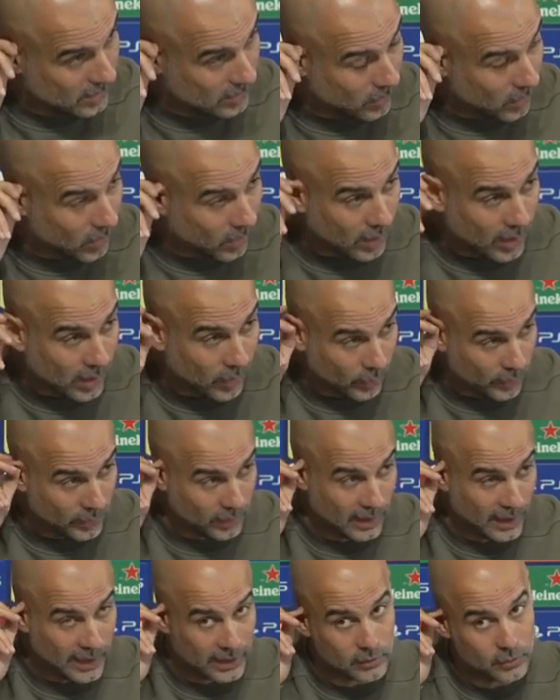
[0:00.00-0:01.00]
Well, how would we
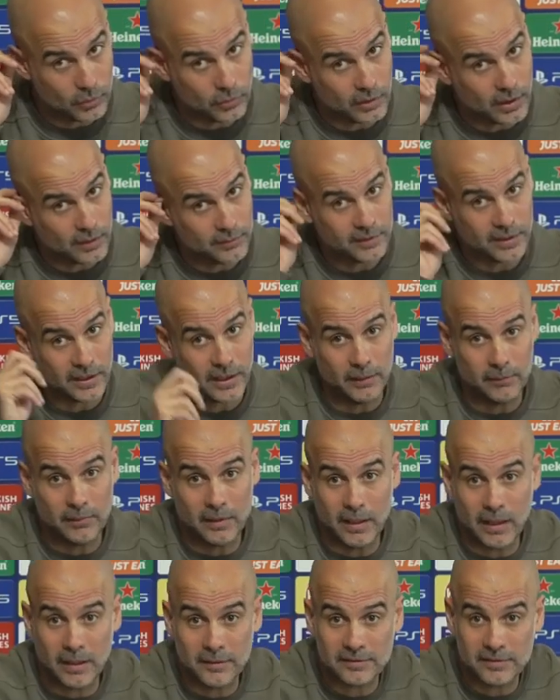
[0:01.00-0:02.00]
like to have the game we
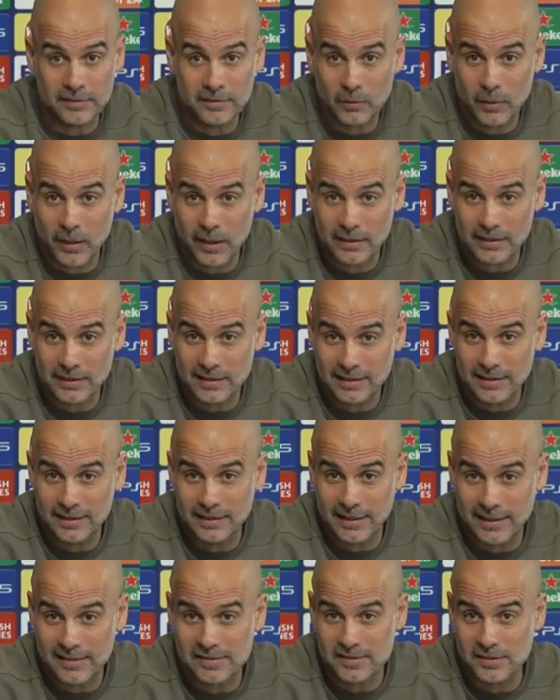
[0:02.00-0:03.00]
had the
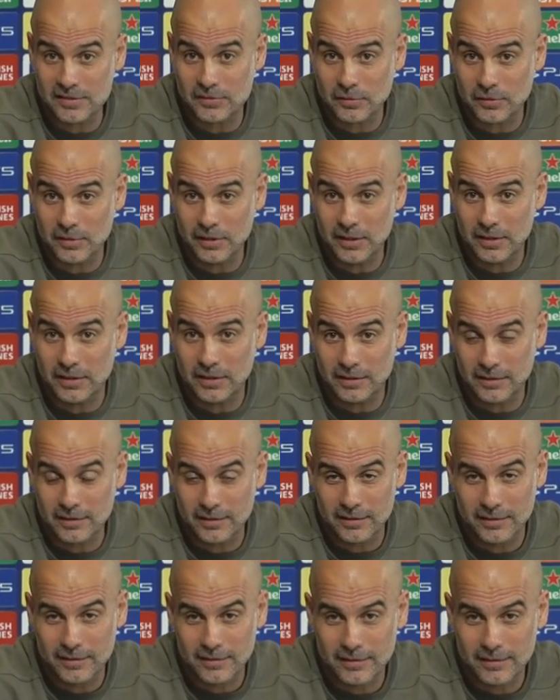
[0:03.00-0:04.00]
last season here?
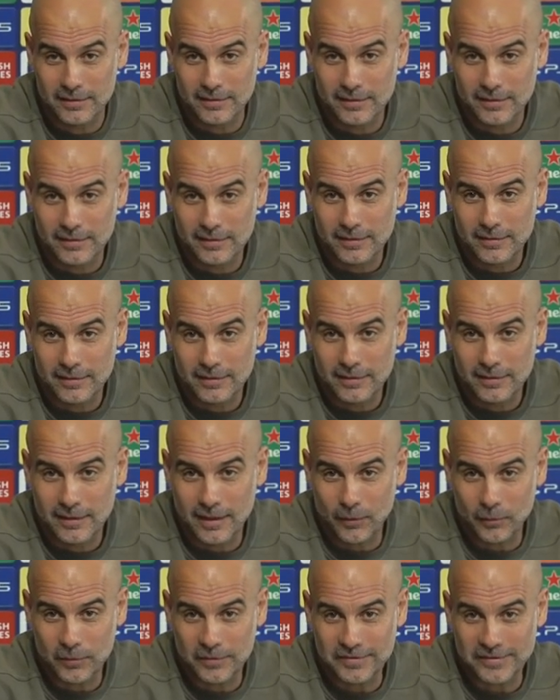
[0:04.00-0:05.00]

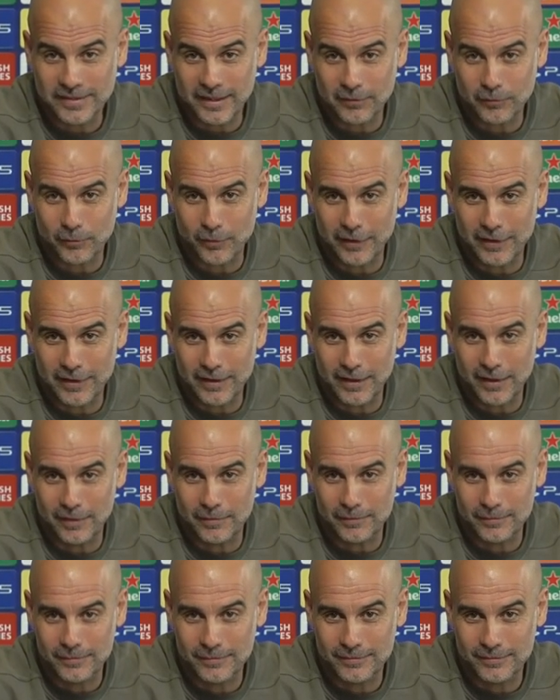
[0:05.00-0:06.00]
I will sign right now.
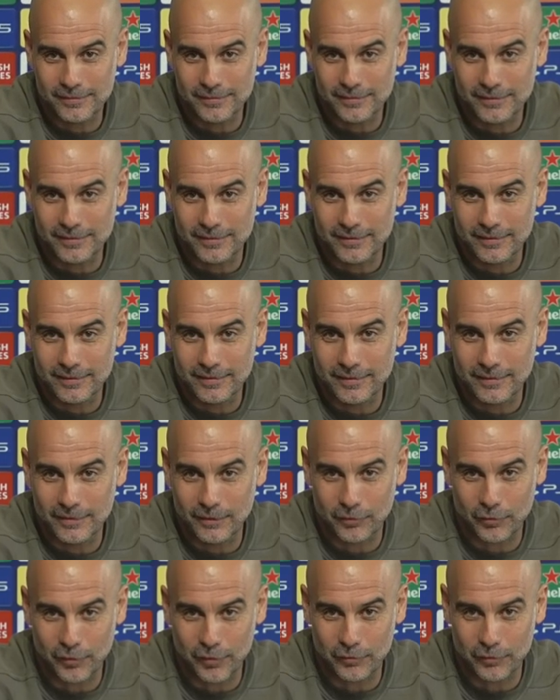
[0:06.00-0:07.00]
Not
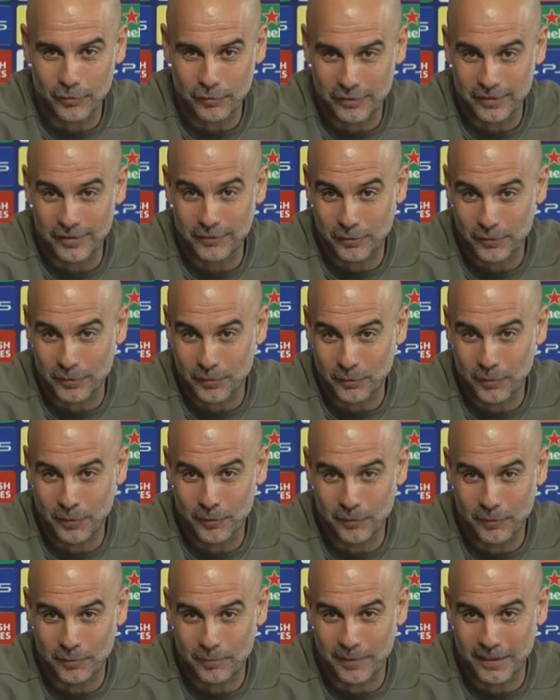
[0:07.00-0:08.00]
for the way
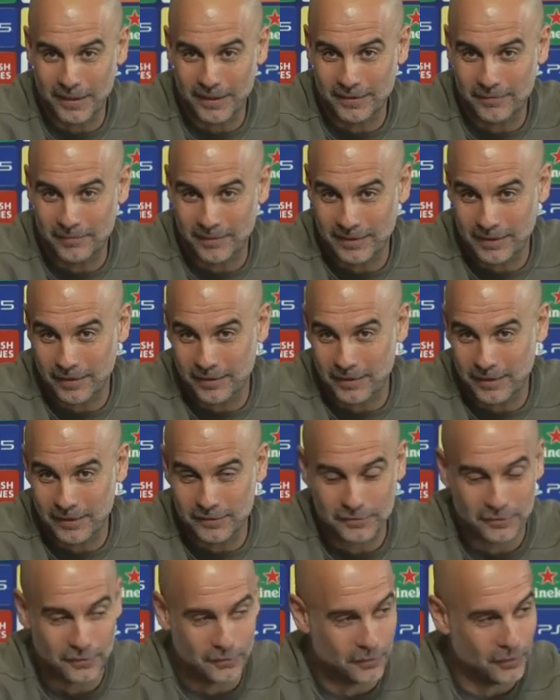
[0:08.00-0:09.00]
we played, but I think
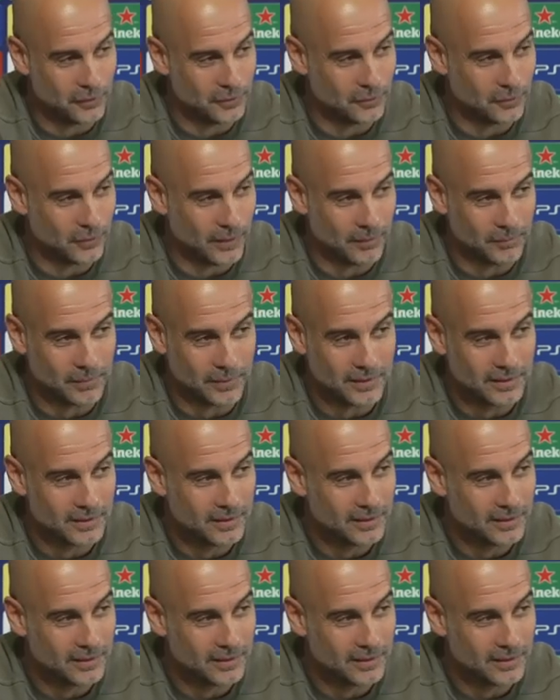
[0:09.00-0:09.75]
it's not going to happen.